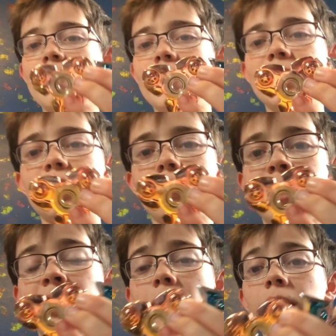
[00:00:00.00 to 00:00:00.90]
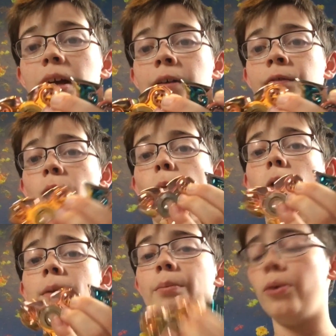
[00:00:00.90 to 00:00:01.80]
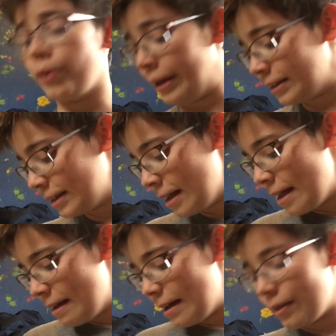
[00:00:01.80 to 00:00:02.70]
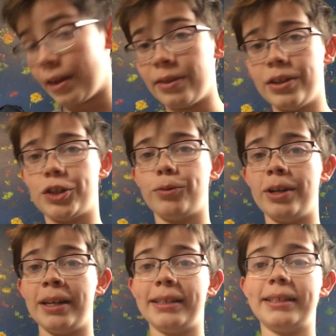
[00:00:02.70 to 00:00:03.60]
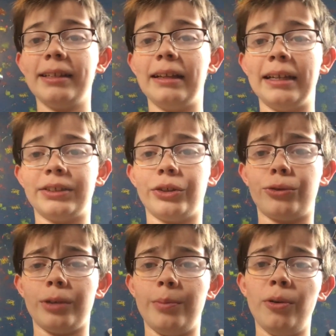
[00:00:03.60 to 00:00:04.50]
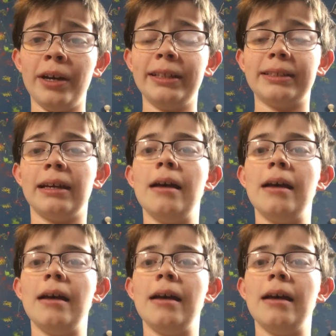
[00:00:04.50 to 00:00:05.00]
these three all have 1 point. And then this one still has the 3 points.